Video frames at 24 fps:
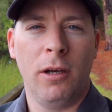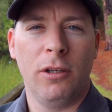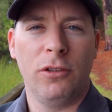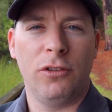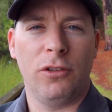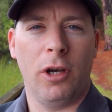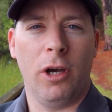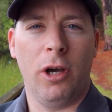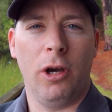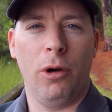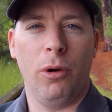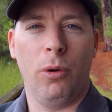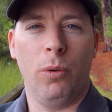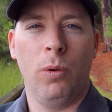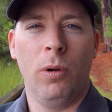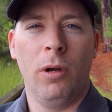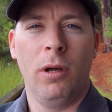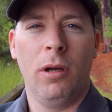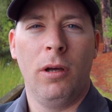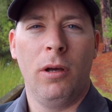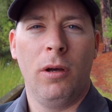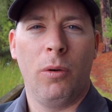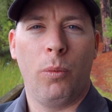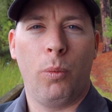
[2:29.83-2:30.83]
So
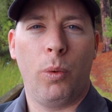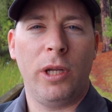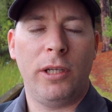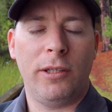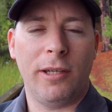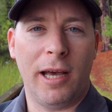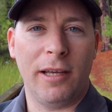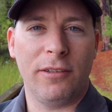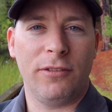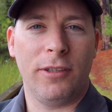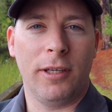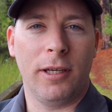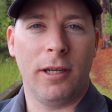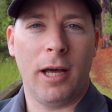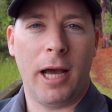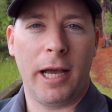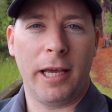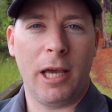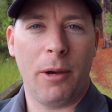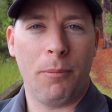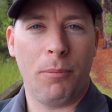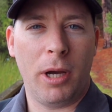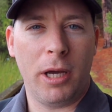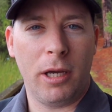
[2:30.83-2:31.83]
we tested. I
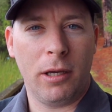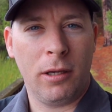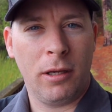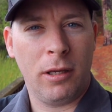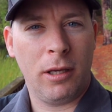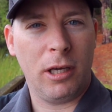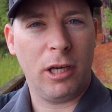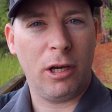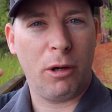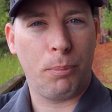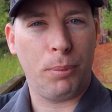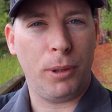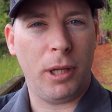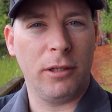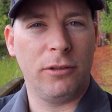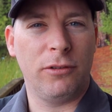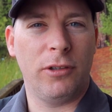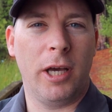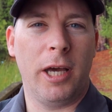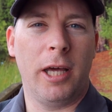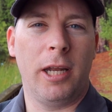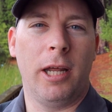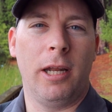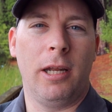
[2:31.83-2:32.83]
kept my
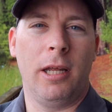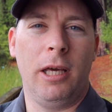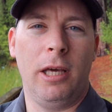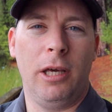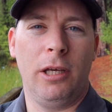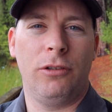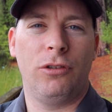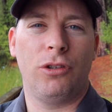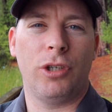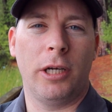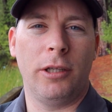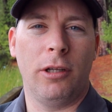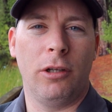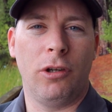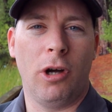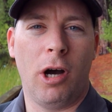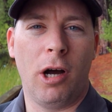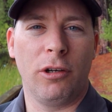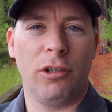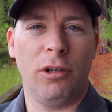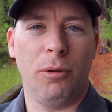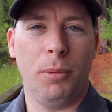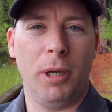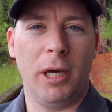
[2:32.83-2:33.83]
earplugs in, and he tried to
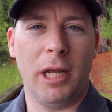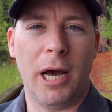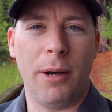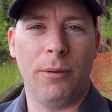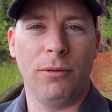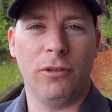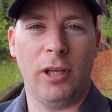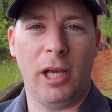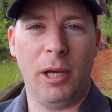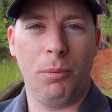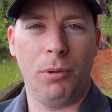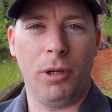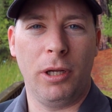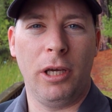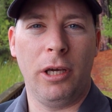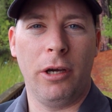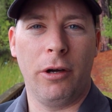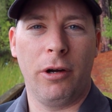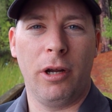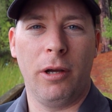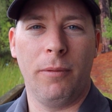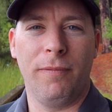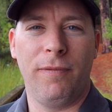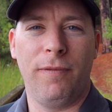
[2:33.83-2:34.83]
talk to me, and I was able to
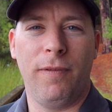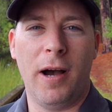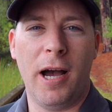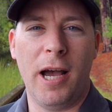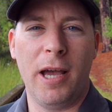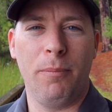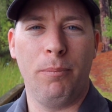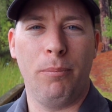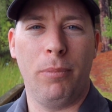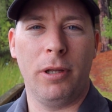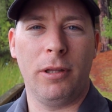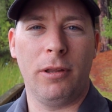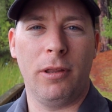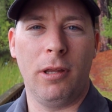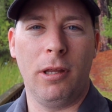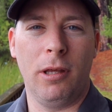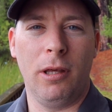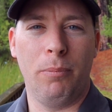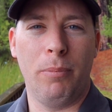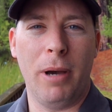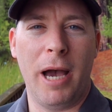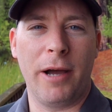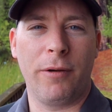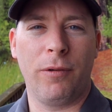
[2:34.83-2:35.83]
hear him fine, but
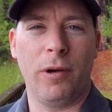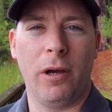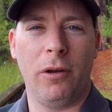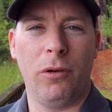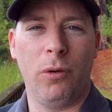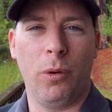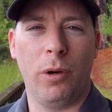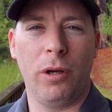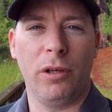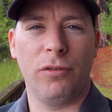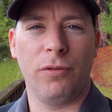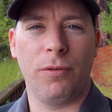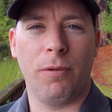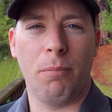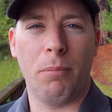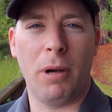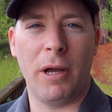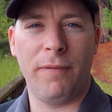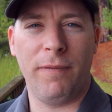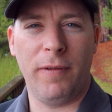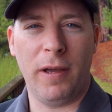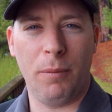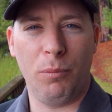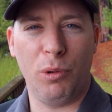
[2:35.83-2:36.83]
the background noise from
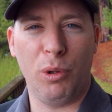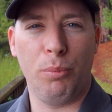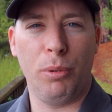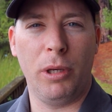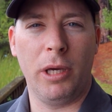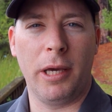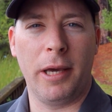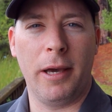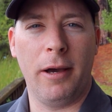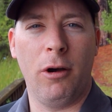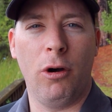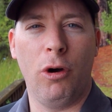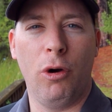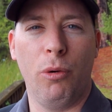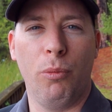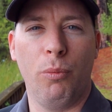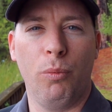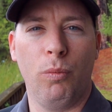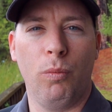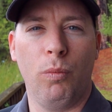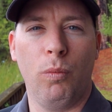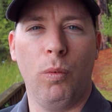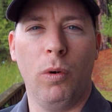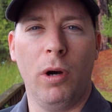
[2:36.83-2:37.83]
my family being at
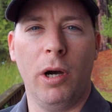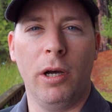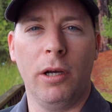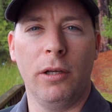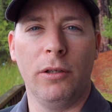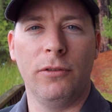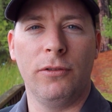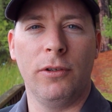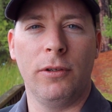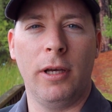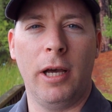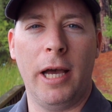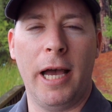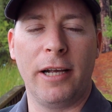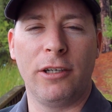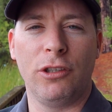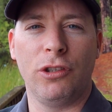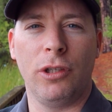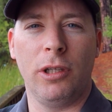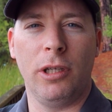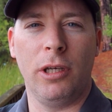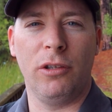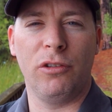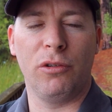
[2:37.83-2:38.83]
home was
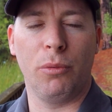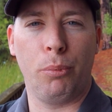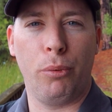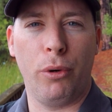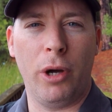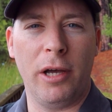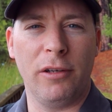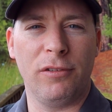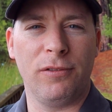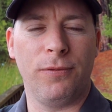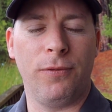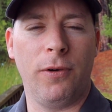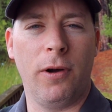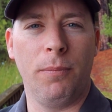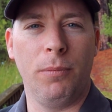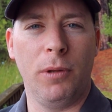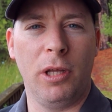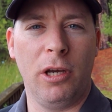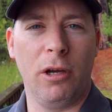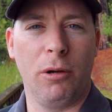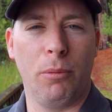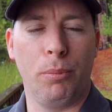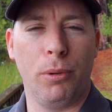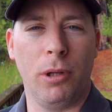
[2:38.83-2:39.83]
actually suppressed from
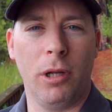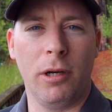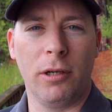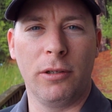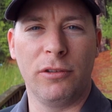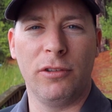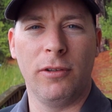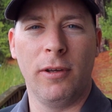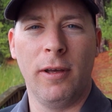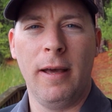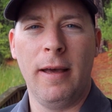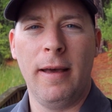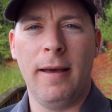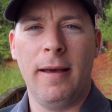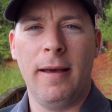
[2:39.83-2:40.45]
the earplugs.